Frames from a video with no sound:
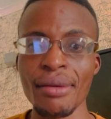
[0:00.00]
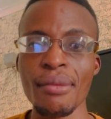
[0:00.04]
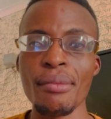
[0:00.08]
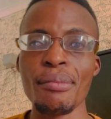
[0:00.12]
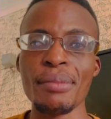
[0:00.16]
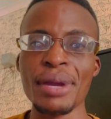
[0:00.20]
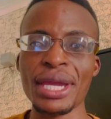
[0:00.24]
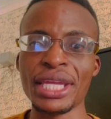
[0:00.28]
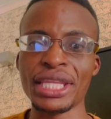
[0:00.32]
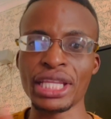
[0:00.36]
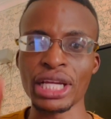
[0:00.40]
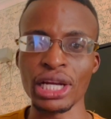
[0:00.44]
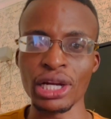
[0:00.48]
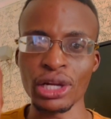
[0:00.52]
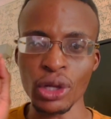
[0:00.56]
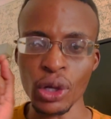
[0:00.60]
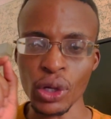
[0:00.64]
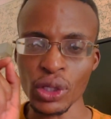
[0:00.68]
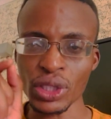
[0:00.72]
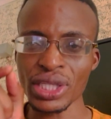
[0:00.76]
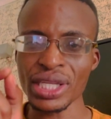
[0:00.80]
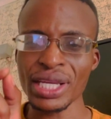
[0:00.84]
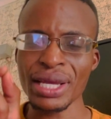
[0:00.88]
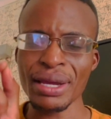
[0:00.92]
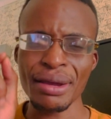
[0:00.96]
May the
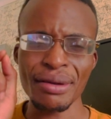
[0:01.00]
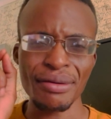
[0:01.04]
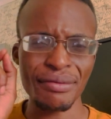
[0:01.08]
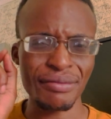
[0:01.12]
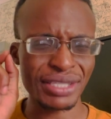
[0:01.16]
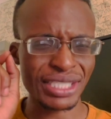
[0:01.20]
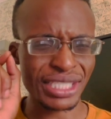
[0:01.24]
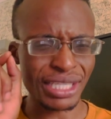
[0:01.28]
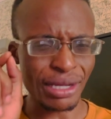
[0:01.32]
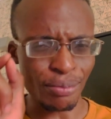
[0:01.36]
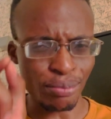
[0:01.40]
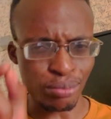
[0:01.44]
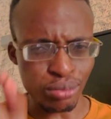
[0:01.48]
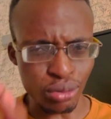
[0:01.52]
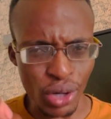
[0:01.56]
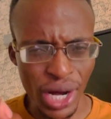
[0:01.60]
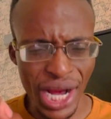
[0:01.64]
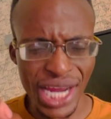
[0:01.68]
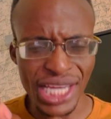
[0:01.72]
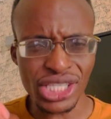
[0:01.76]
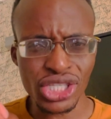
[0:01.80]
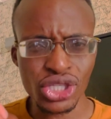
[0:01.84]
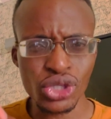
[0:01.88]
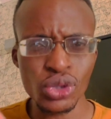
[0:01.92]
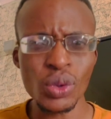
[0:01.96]
Lord
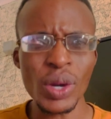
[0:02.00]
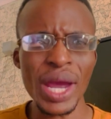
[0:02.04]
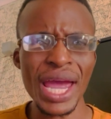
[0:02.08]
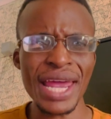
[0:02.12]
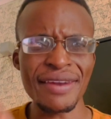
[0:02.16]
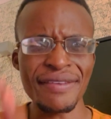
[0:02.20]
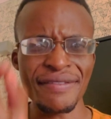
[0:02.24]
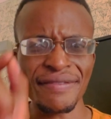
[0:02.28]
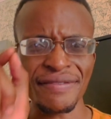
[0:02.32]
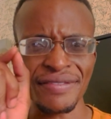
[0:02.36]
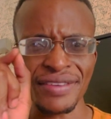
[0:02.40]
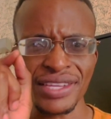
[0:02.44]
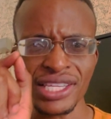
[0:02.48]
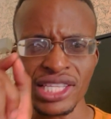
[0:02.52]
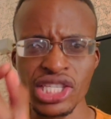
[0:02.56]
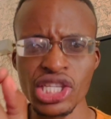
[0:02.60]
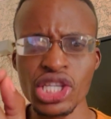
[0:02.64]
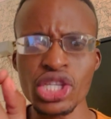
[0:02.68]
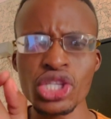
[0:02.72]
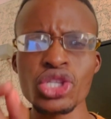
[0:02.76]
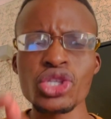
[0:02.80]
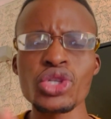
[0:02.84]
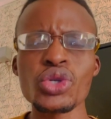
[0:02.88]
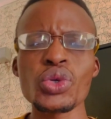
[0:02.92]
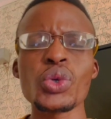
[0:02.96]
surprise you and
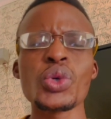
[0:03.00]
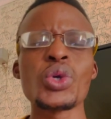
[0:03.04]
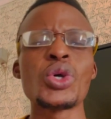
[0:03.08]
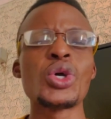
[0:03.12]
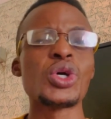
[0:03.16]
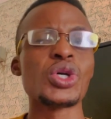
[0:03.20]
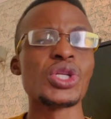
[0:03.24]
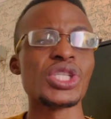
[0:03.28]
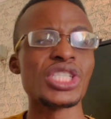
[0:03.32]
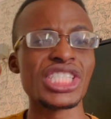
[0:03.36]
visit you